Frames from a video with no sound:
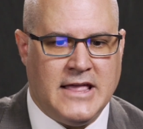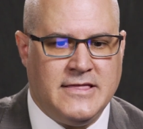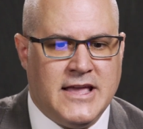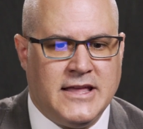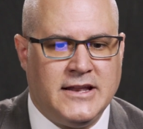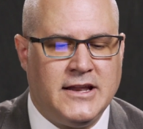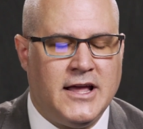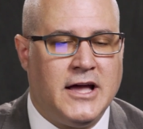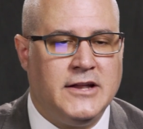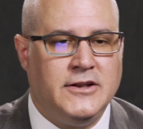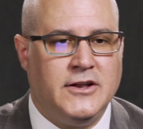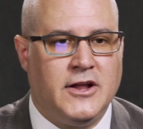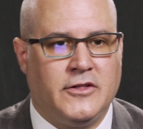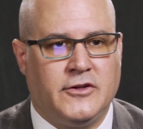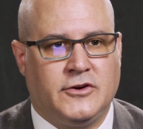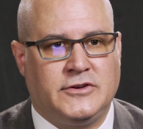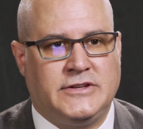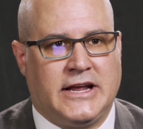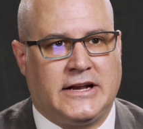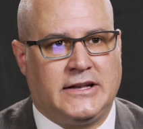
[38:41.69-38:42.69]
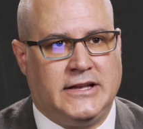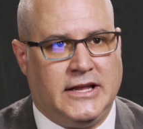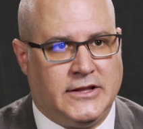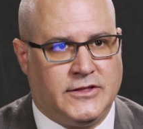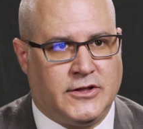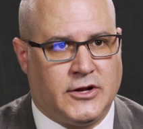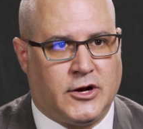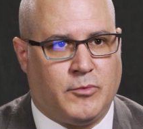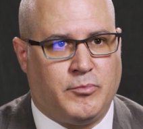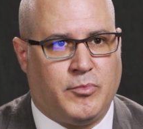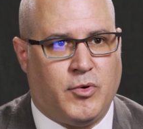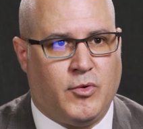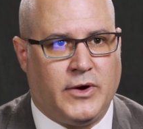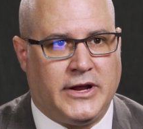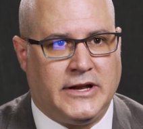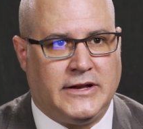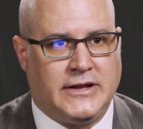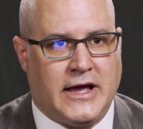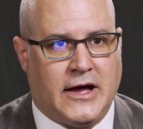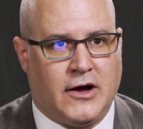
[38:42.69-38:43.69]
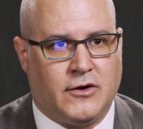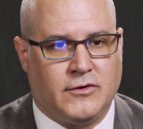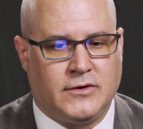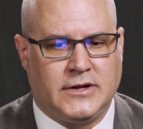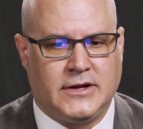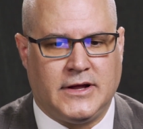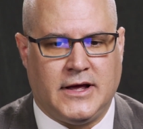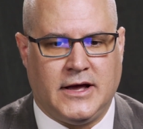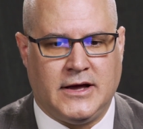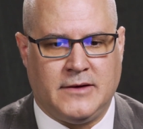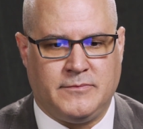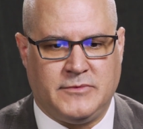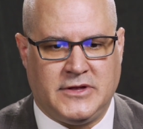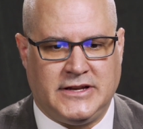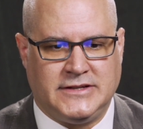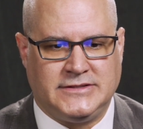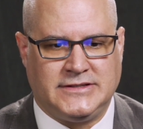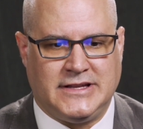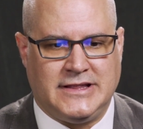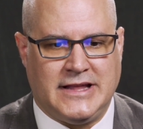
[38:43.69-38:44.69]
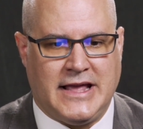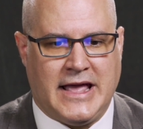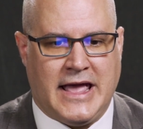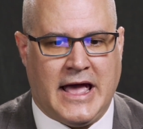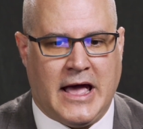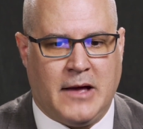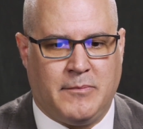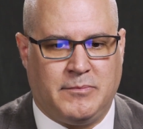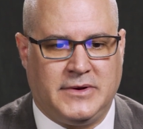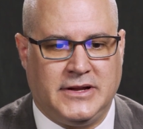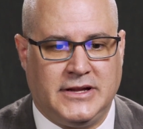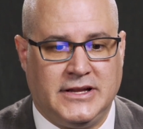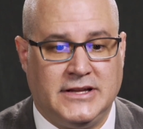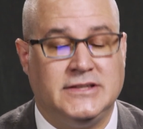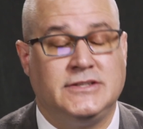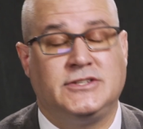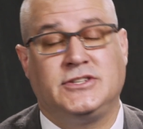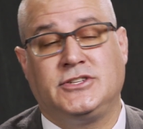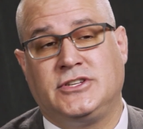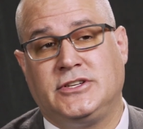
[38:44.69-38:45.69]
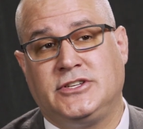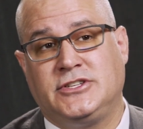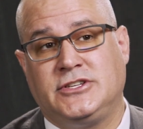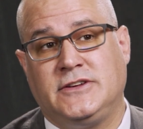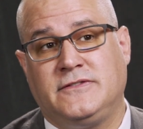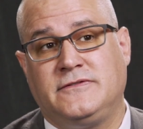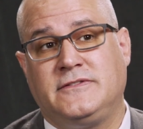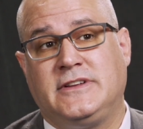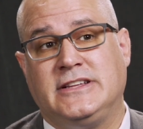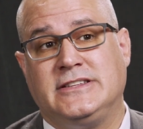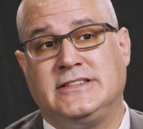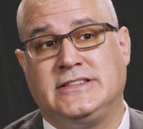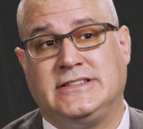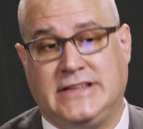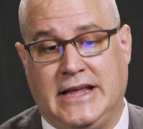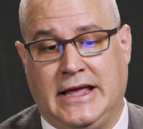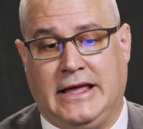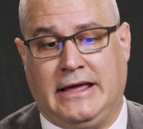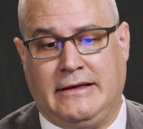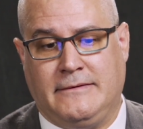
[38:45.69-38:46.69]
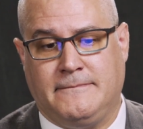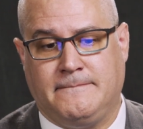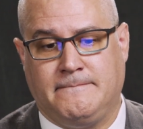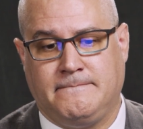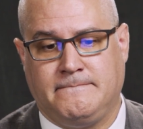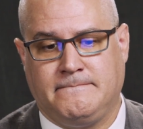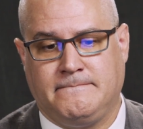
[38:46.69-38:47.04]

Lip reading: And then another technique that I'll point out that is in the app is Shift and Stay.